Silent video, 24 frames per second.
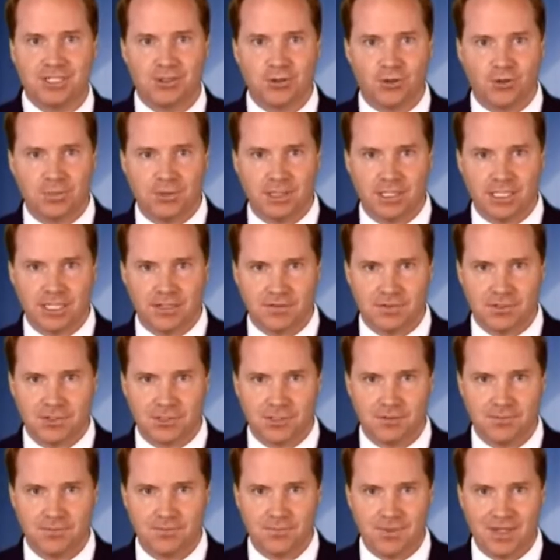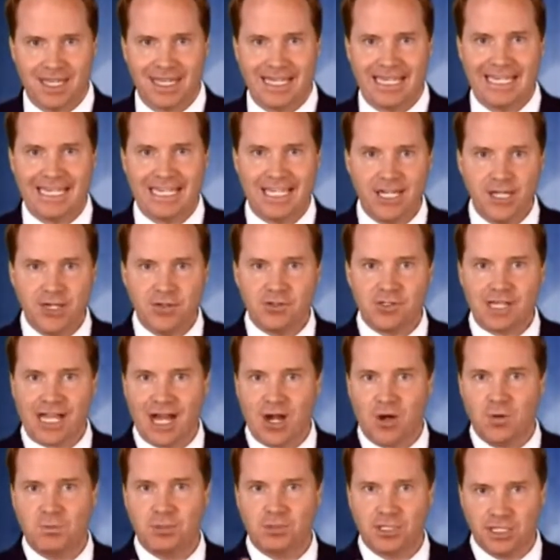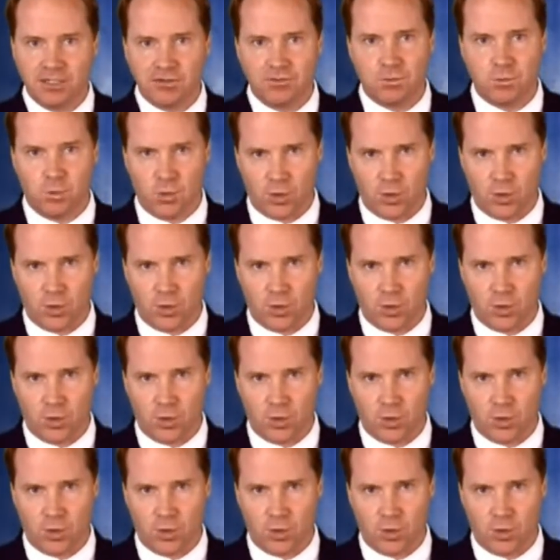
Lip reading: your beliefs. Here's how belief